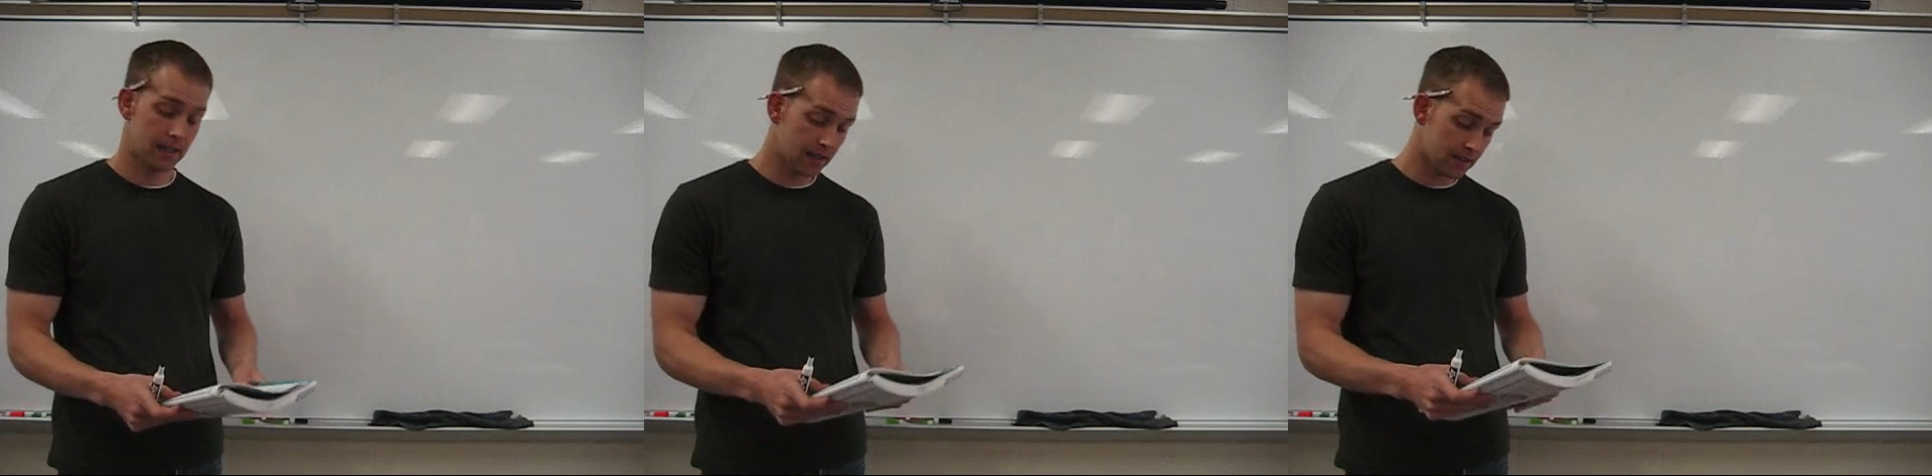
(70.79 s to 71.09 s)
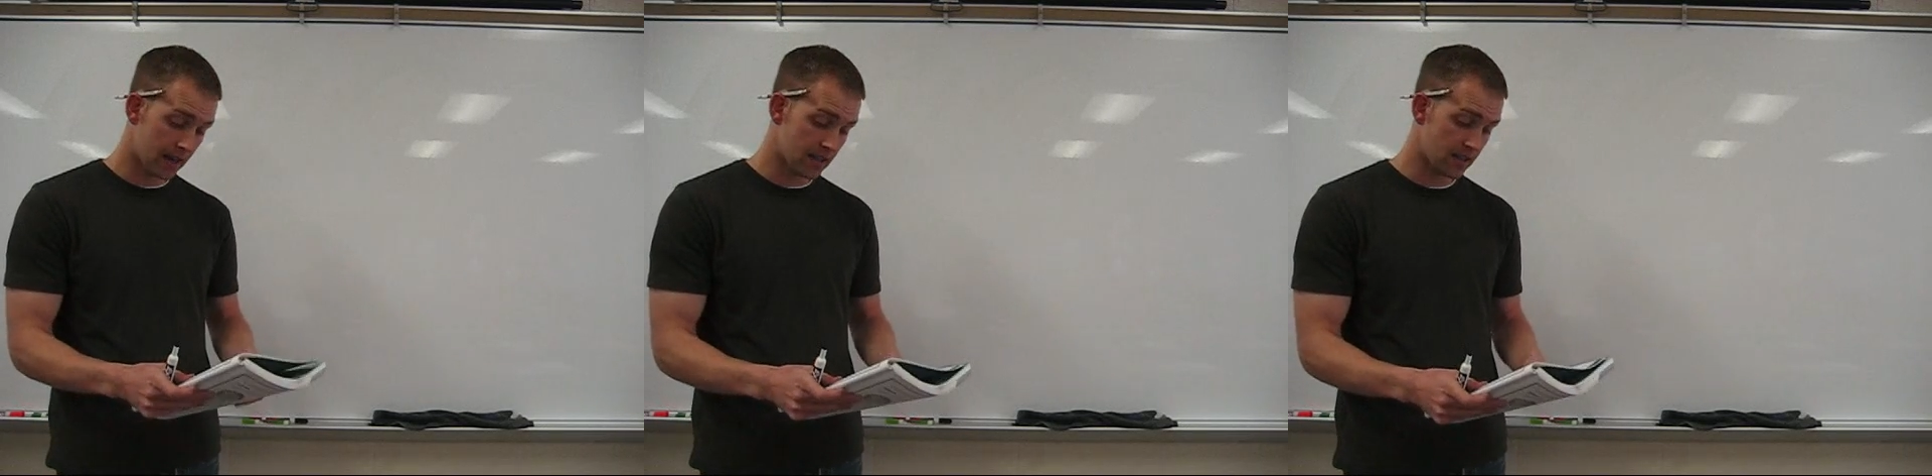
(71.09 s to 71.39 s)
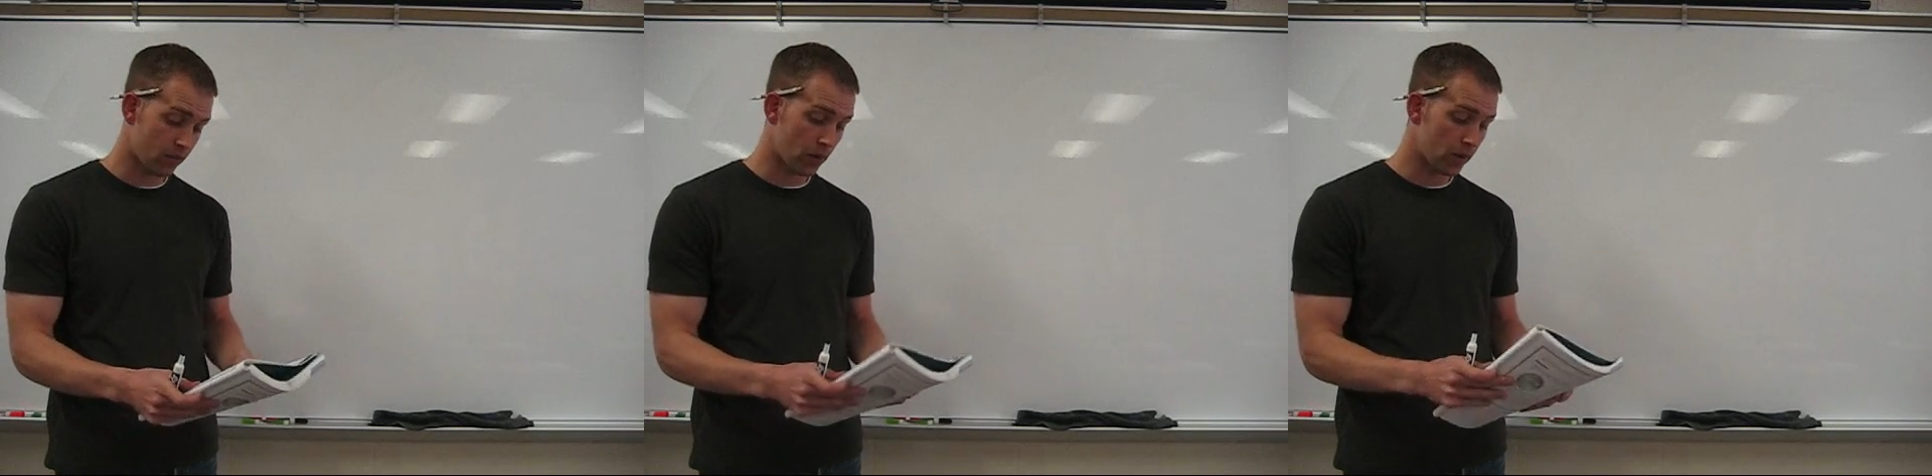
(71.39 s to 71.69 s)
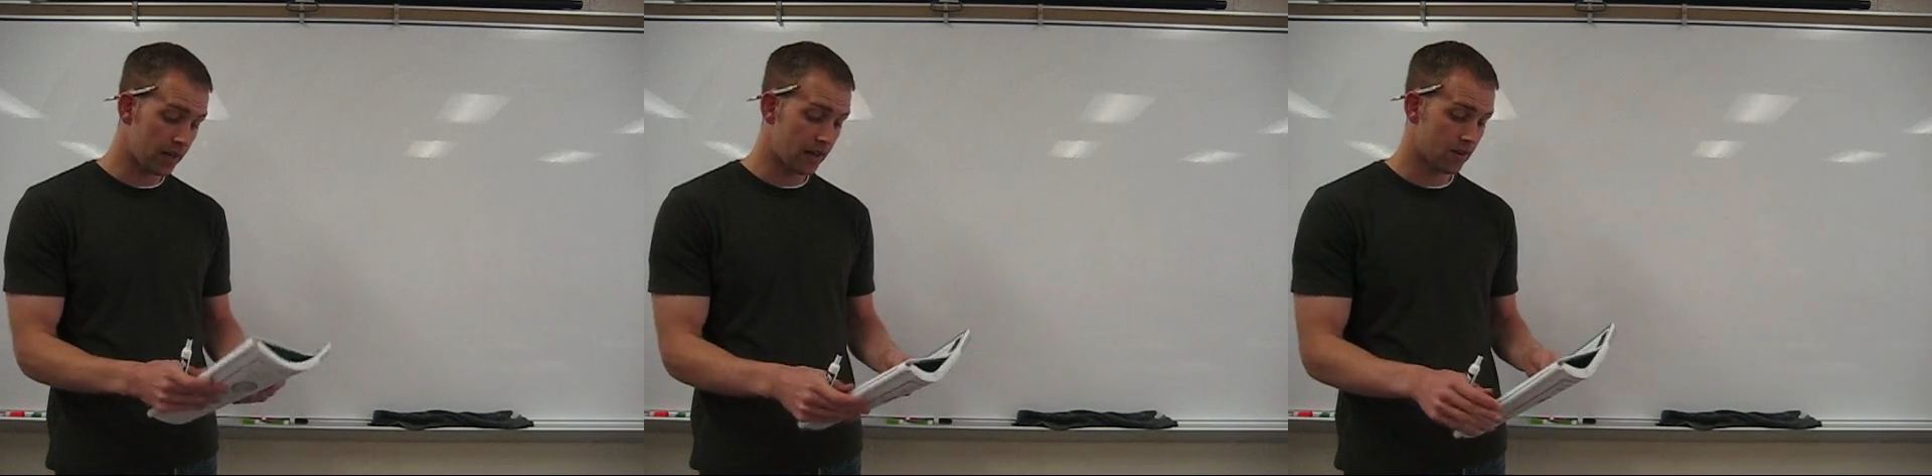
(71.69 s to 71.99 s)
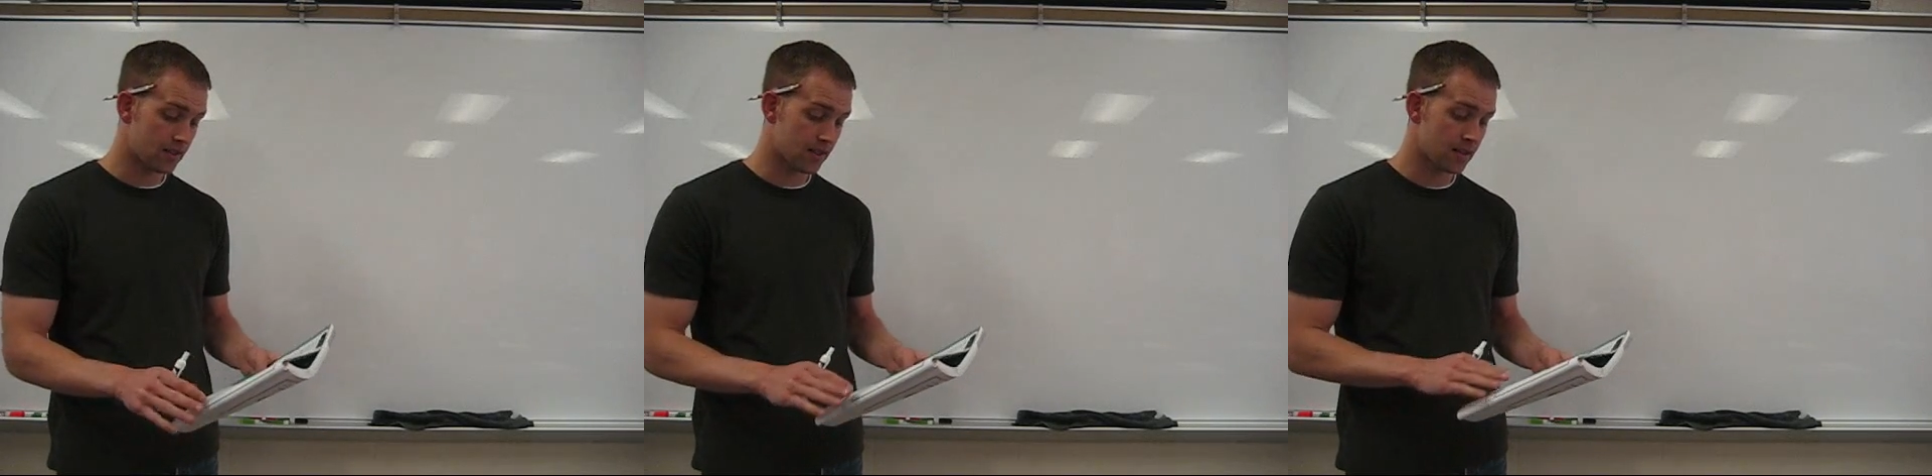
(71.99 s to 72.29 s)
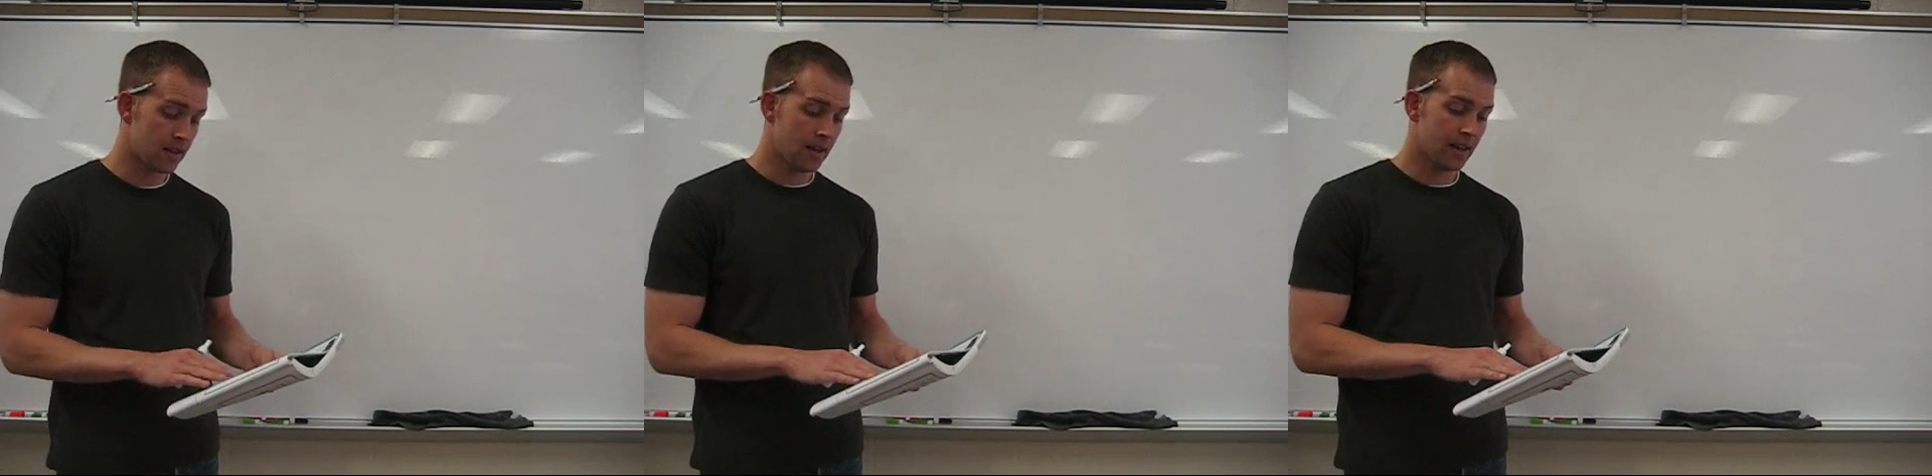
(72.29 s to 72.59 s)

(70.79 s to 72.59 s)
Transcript: In this case, if we read here, it says,